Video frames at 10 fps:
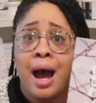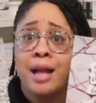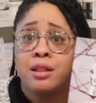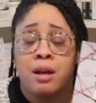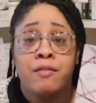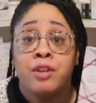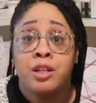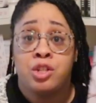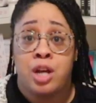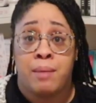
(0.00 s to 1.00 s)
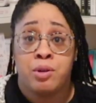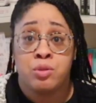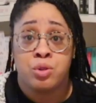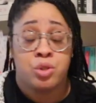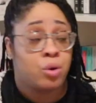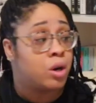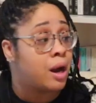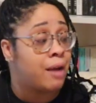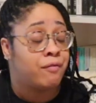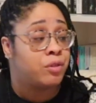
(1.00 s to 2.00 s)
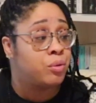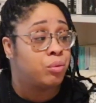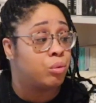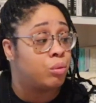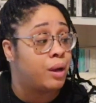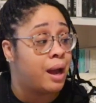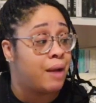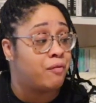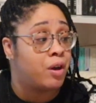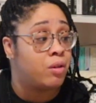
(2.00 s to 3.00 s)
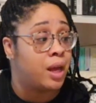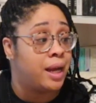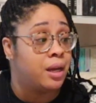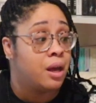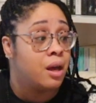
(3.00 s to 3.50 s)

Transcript: I loved that the chapters were short. I flew through it. I felt like